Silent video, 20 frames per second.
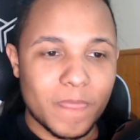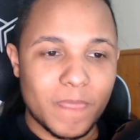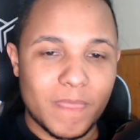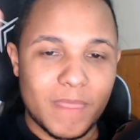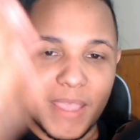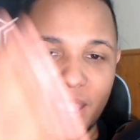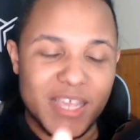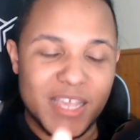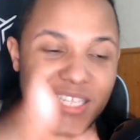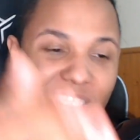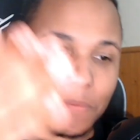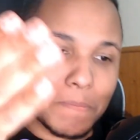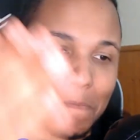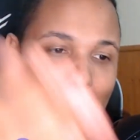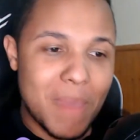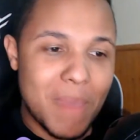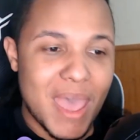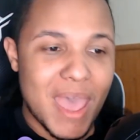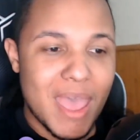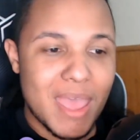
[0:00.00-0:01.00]
this
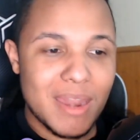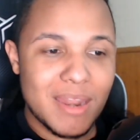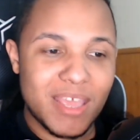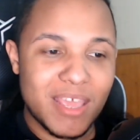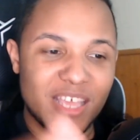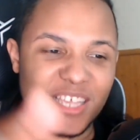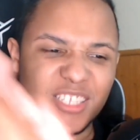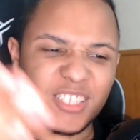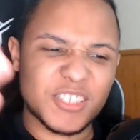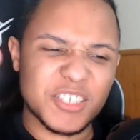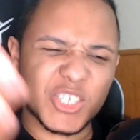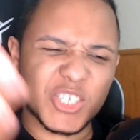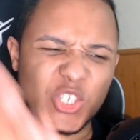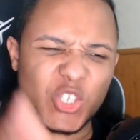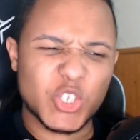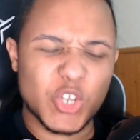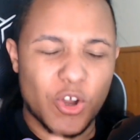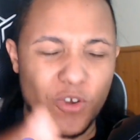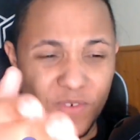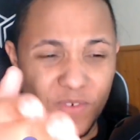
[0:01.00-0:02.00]
man is the
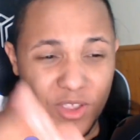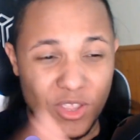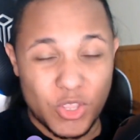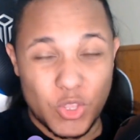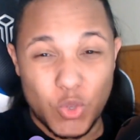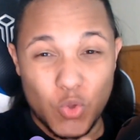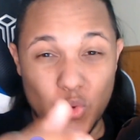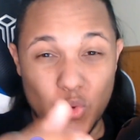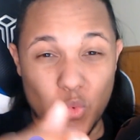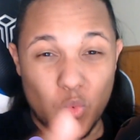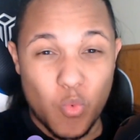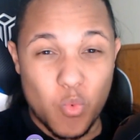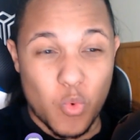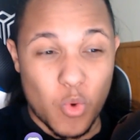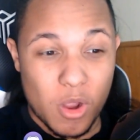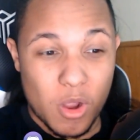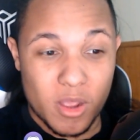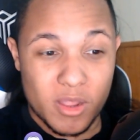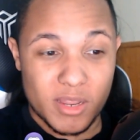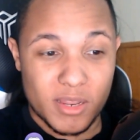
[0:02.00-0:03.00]
servant you want.